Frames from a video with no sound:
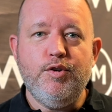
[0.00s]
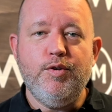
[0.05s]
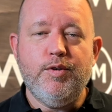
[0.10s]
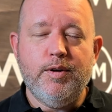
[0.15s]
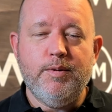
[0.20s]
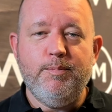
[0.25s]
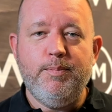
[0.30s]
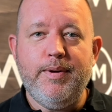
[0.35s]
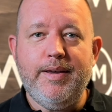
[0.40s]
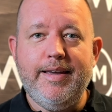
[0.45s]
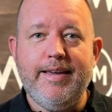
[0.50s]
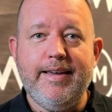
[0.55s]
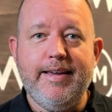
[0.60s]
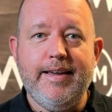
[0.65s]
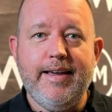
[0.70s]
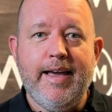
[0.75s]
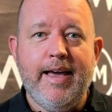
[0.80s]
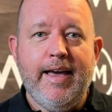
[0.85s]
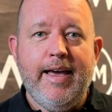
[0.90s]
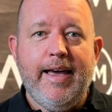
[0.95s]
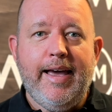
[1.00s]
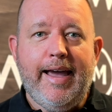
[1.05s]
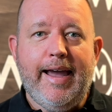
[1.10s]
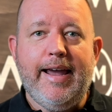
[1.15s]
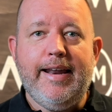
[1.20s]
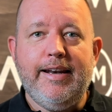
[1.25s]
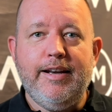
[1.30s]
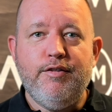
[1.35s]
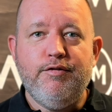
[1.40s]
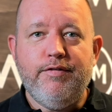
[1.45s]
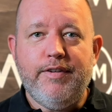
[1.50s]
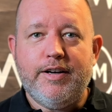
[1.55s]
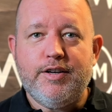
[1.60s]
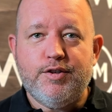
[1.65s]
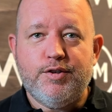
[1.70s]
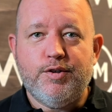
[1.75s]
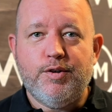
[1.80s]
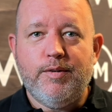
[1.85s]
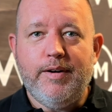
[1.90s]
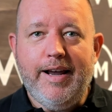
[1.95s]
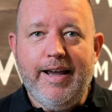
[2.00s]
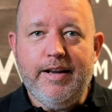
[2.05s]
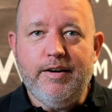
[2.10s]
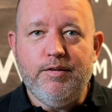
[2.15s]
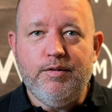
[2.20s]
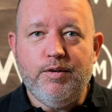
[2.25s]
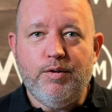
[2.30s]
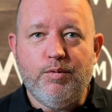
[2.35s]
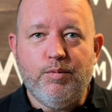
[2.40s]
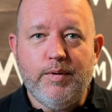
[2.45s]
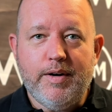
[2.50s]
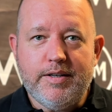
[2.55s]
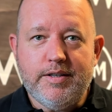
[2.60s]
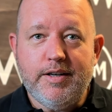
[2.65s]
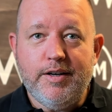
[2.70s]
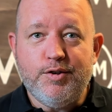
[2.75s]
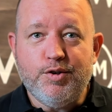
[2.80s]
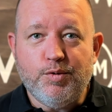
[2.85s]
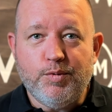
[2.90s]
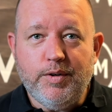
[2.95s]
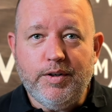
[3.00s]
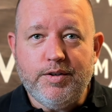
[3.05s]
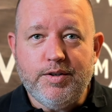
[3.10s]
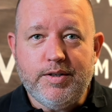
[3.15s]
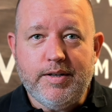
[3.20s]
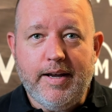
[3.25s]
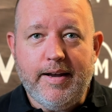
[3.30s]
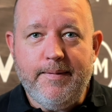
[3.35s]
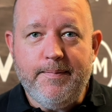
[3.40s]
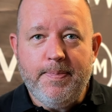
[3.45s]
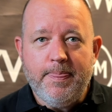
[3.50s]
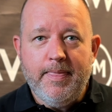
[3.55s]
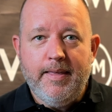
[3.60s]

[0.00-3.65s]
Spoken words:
can be an investor in residential real estate,